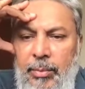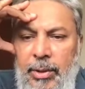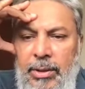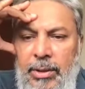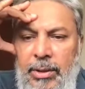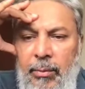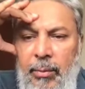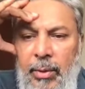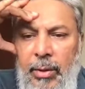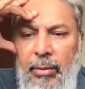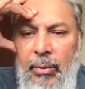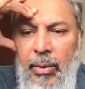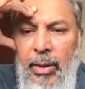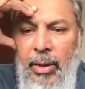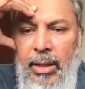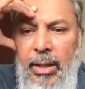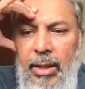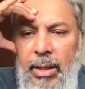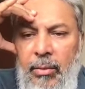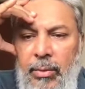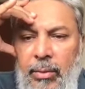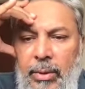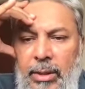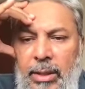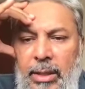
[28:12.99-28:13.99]
especially when
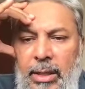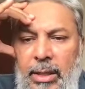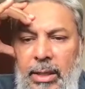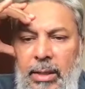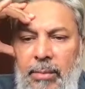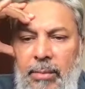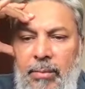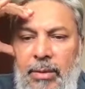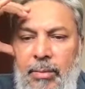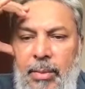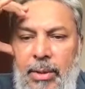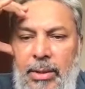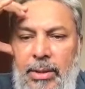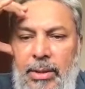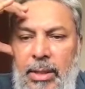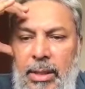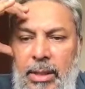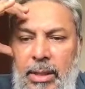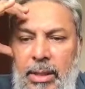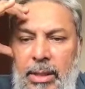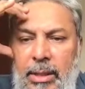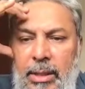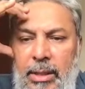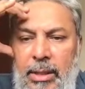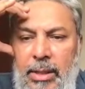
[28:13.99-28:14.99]
working with teams,
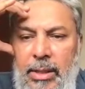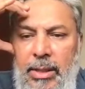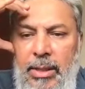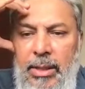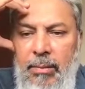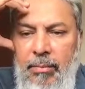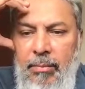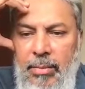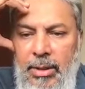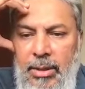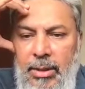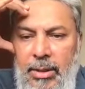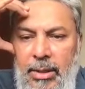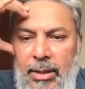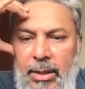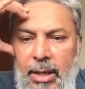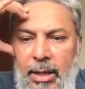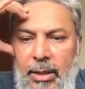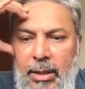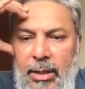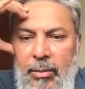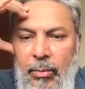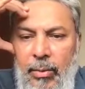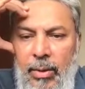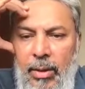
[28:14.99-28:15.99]
especially in teams in the
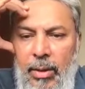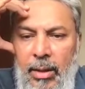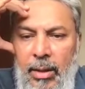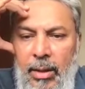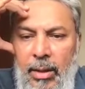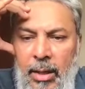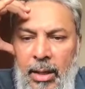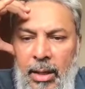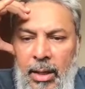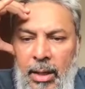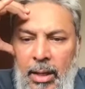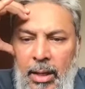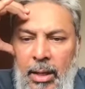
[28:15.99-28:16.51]
tech world.